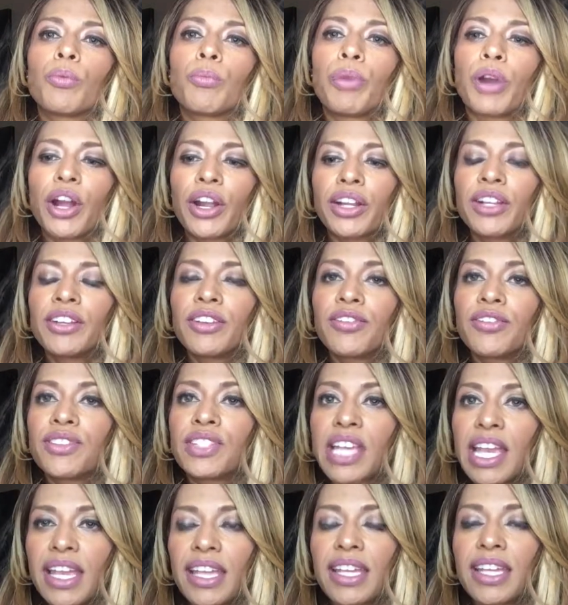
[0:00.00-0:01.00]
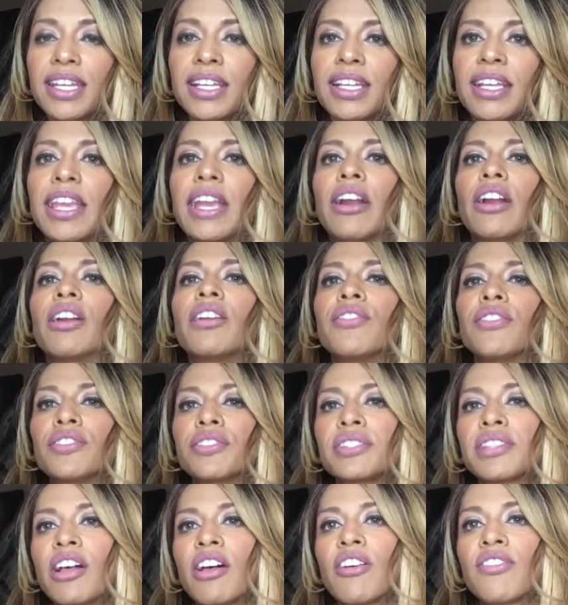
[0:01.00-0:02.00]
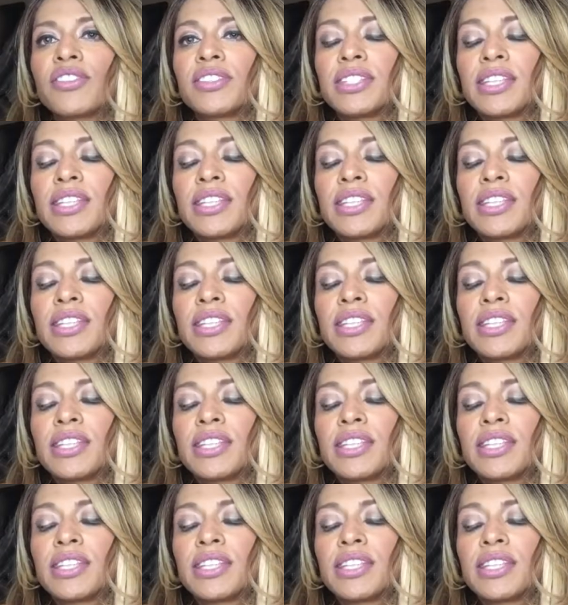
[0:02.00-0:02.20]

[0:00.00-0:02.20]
part of taking care of yourself,